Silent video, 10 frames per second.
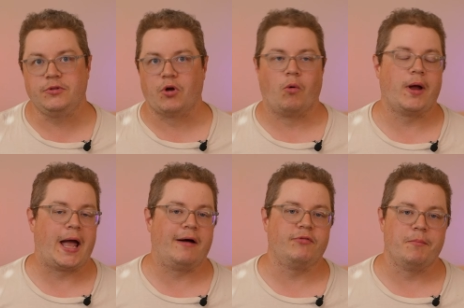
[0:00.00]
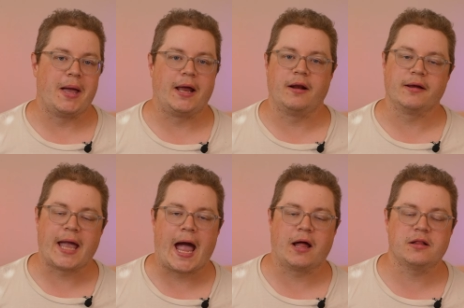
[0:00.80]
don't have the mana to
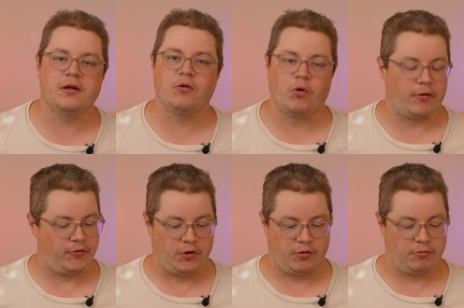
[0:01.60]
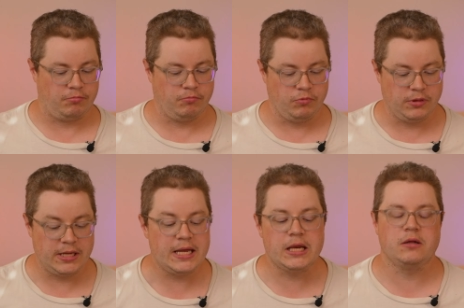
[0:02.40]
cast it, or if you're
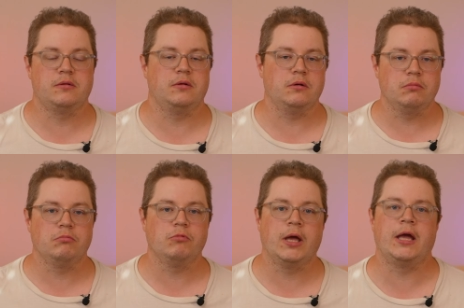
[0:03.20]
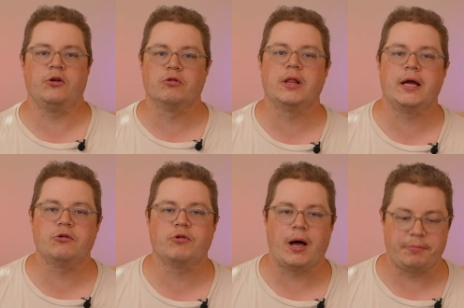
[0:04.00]
needing to hit your land
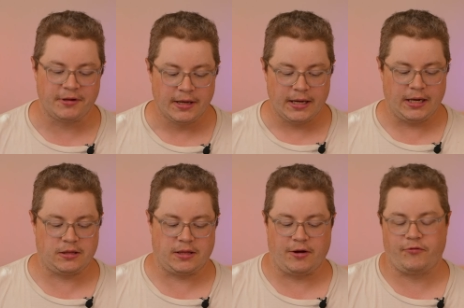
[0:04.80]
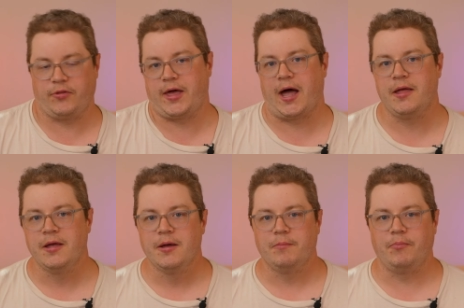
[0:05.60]
drops, it's there for that.
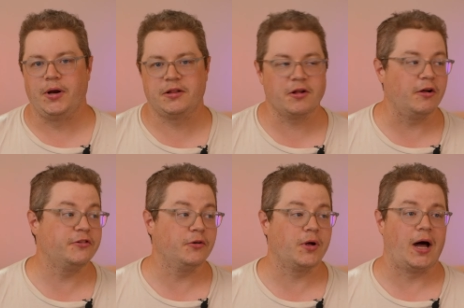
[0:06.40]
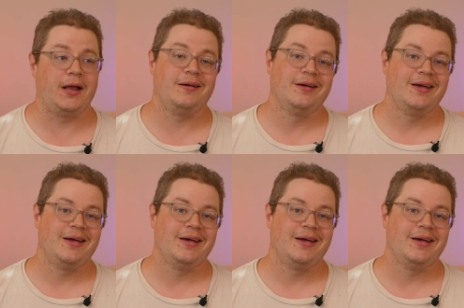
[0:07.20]
But it's also got